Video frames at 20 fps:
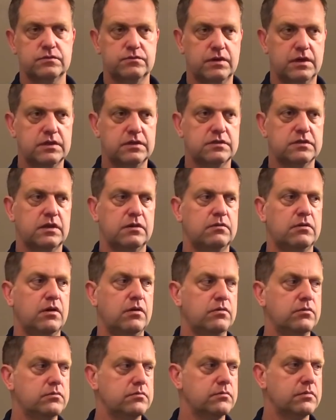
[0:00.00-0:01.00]
One is our
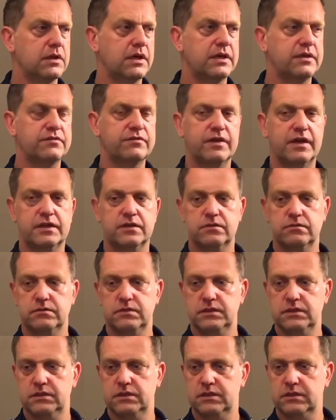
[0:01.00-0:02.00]
own blade
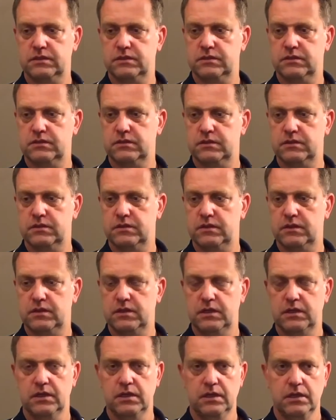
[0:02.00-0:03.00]
factory that is
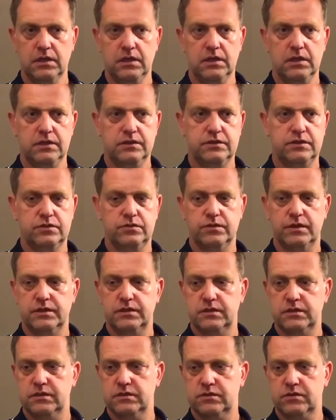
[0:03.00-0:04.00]

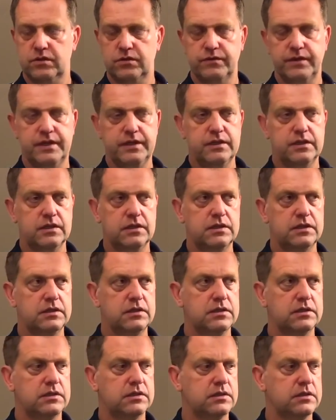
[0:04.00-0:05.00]
situated in Slovenia
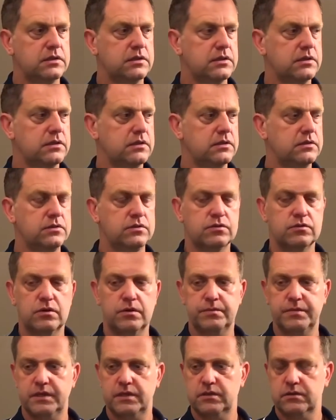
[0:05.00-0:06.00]
in
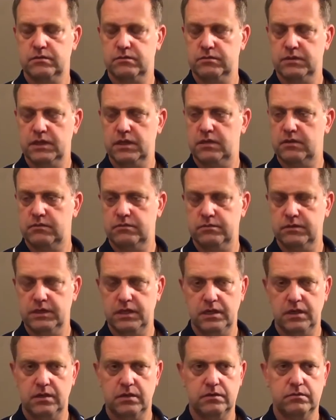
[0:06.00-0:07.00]
Europe, and we
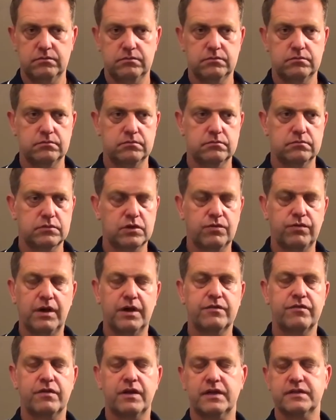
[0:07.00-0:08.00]
are
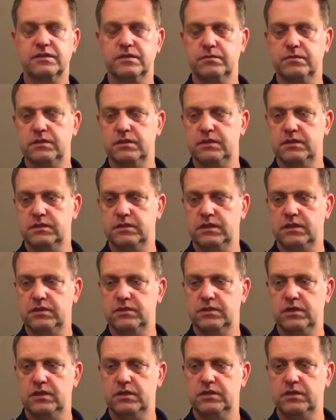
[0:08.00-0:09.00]
quite flexible
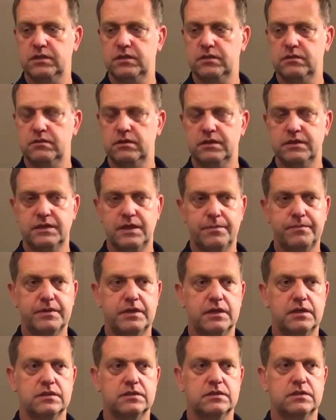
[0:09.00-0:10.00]
in
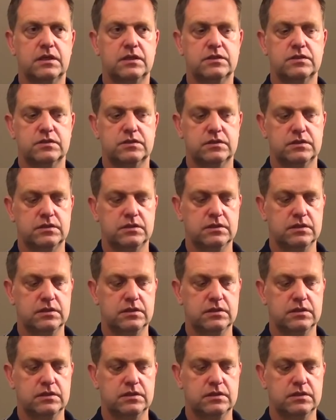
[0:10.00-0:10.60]
adapting such